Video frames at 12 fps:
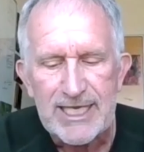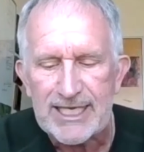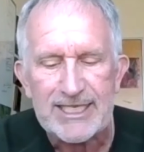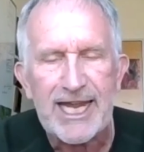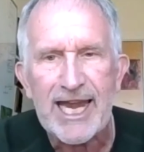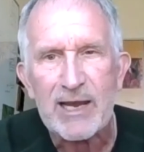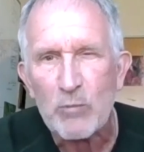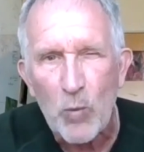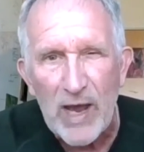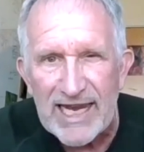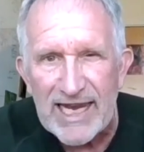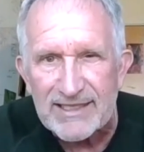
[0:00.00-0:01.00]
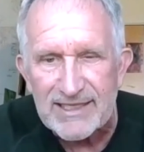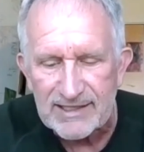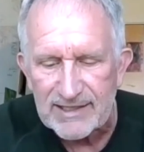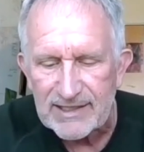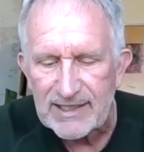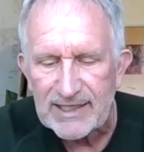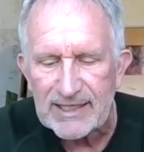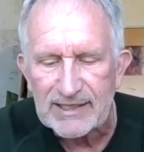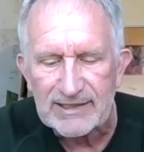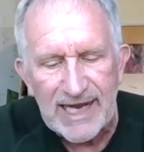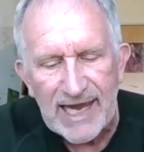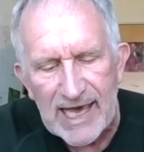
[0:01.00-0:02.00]
It can't wait.
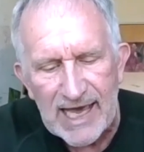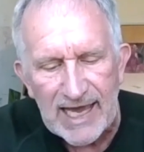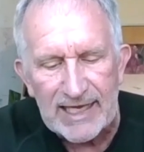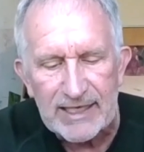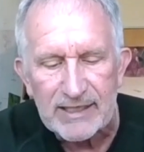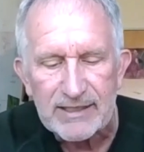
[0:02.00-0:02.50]
It'll die.